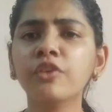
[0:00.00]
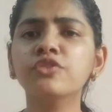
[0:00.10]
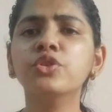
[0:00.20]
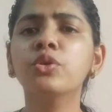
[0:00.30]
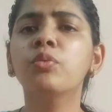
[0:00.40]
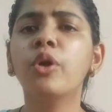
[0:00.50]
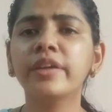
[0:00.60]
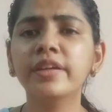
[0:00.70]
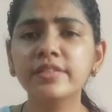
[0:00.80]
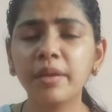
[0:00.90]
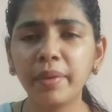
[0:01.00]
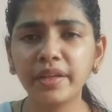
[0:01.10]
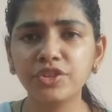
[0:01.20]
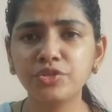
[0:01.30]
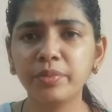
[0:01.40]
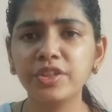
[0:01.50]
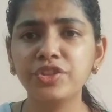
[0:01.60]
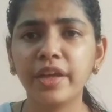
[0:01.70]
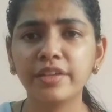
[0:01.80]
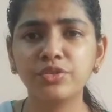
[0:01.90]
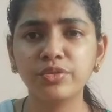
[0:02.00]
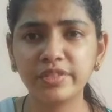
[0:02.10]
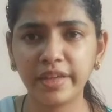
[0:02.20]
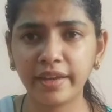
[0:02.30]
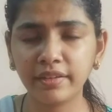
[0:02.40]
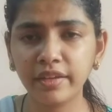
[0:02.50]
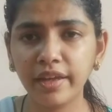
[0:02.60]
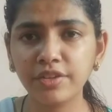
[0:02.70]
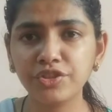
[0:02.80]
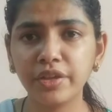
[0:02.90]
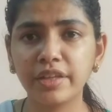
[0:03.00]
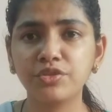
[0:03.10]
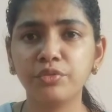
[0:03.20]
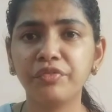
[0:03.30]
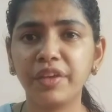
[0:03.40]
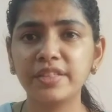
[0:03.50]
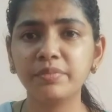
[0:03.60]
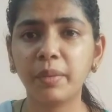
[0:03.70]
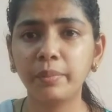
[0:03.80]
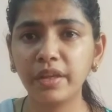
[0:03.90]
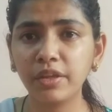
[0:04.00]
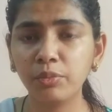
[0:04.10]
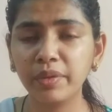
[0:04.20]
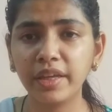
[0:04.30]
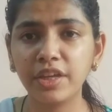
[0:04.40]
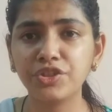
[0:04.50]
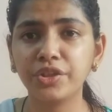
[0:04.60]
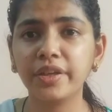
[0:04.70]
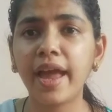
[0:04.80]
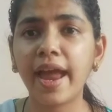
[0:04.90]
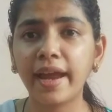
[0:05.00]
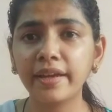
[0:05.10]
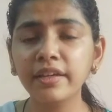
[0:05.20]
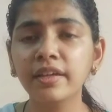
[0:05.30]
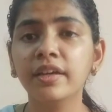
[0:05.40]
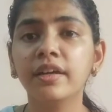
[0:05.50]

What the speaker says: So what is her punishment? She has to stand there, she has to face public humiliation, and